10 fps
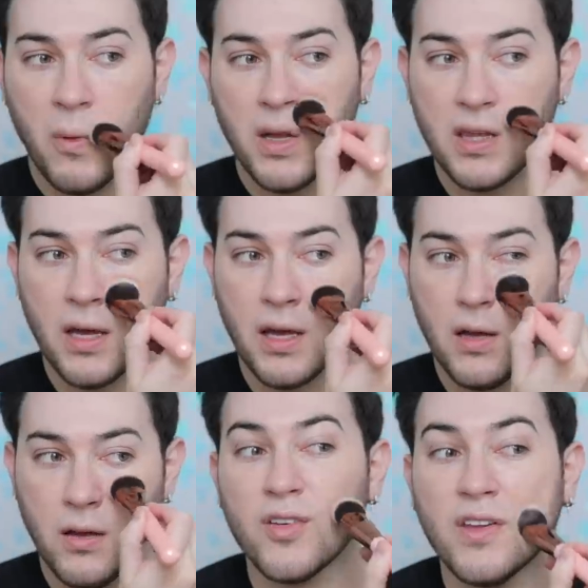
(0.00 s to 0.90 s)
What the
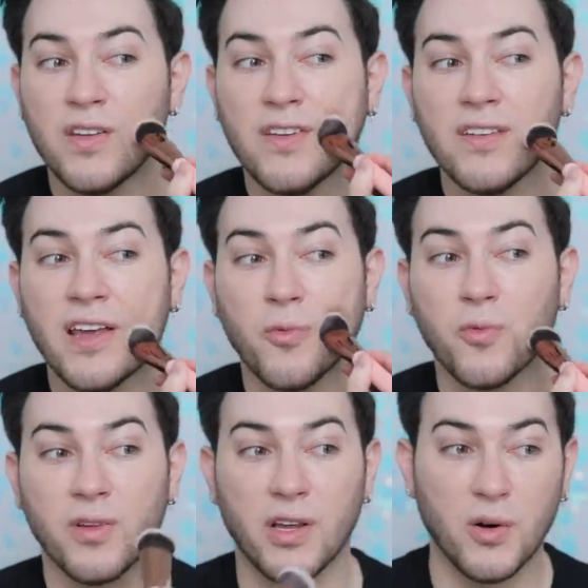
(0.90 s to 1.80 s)
hell? Dude, this is like
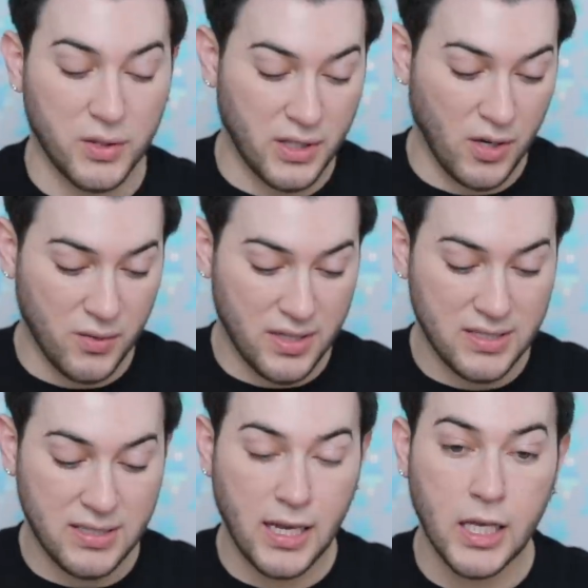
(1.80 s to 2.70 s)
really old though.
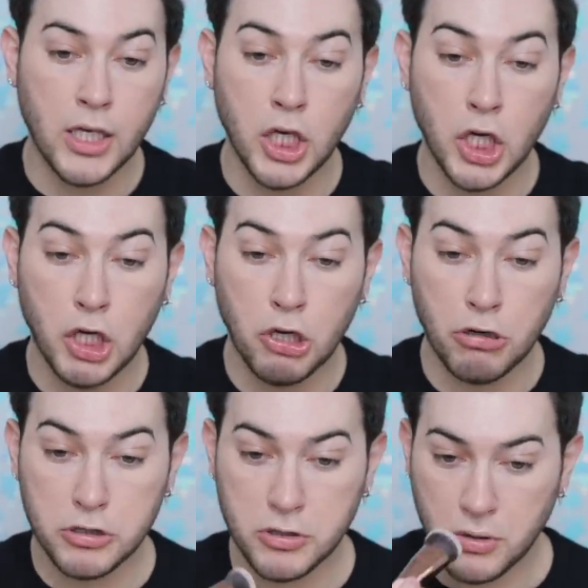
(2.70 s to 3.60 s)
This is like
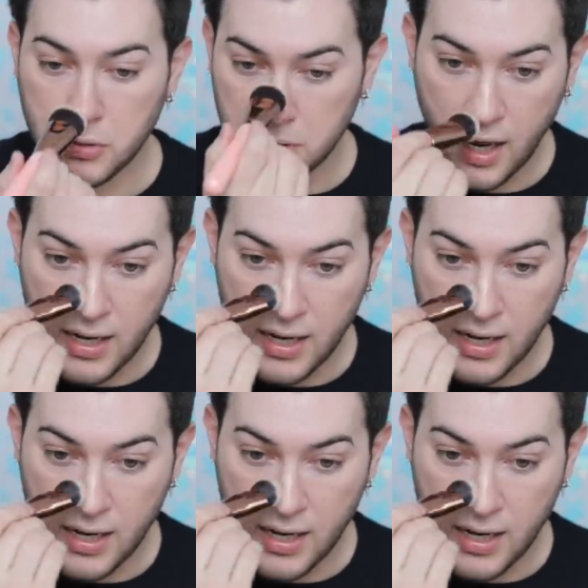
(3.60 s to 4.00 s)
years old.